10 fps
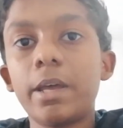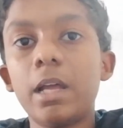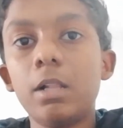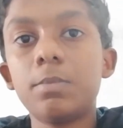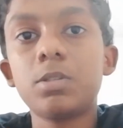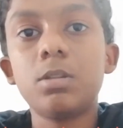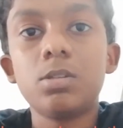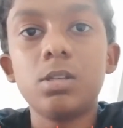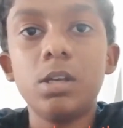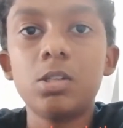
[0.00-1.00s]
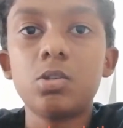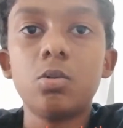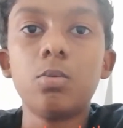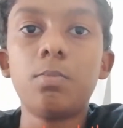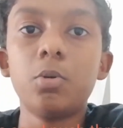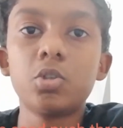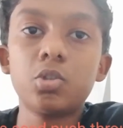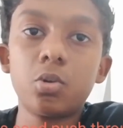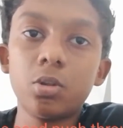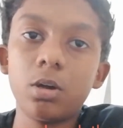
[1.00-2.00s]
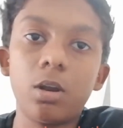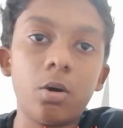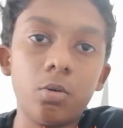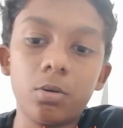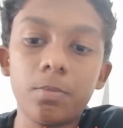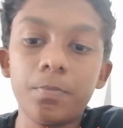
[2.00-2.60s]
helps the seeds to push through the ground.